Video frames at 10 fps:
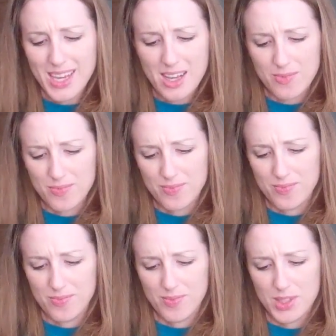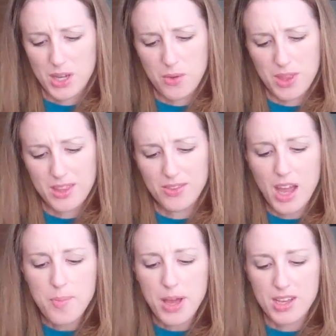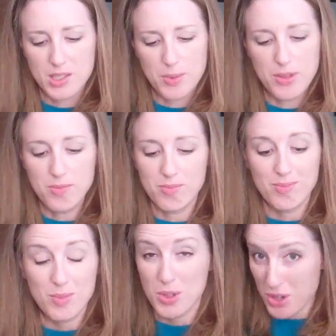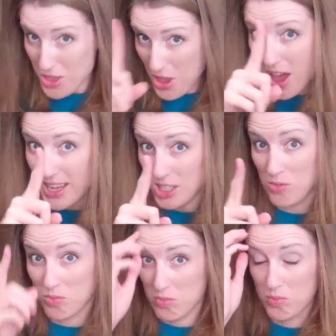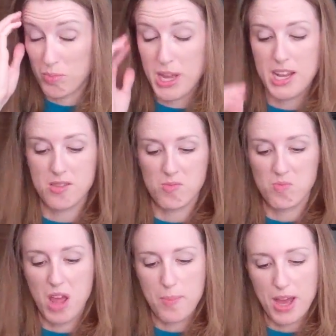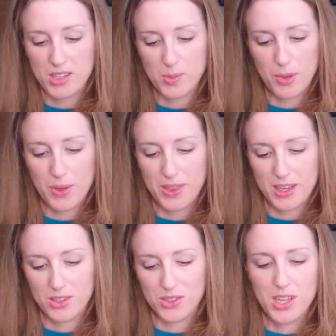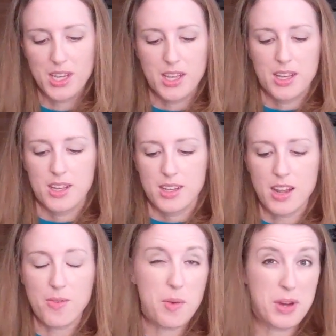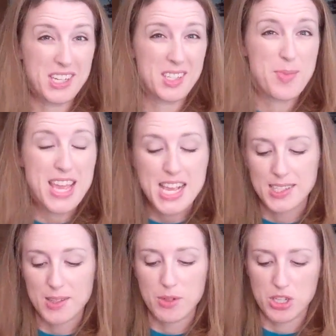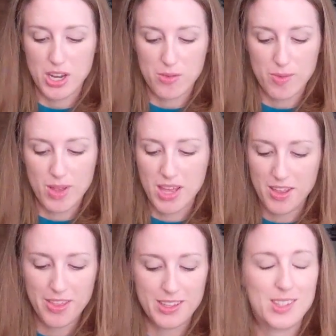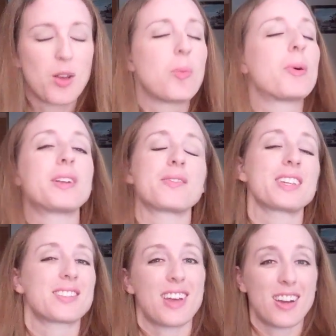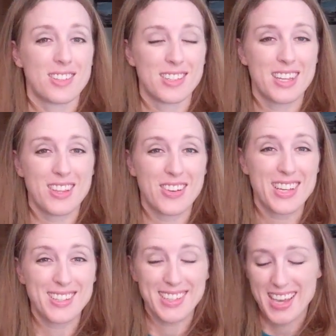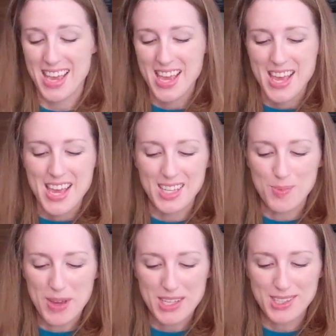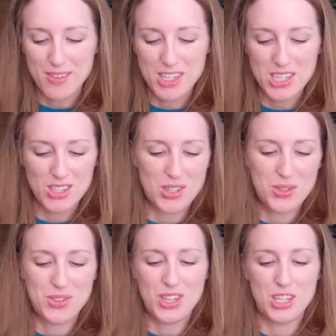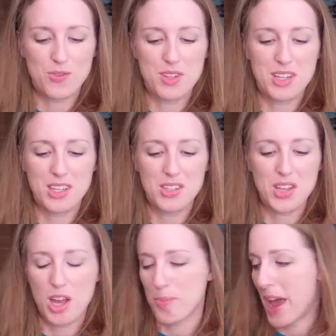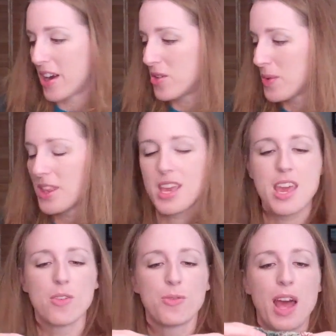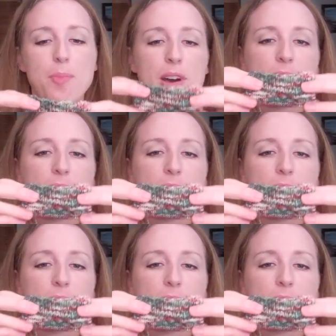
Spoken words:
yeah, so not possible. Good thought, but not possible with this. Not if I want it to be easy, which that's the whole point of these socks, is that they're easy. It's my 72 stitch vanilla sock pattern with a heel flap.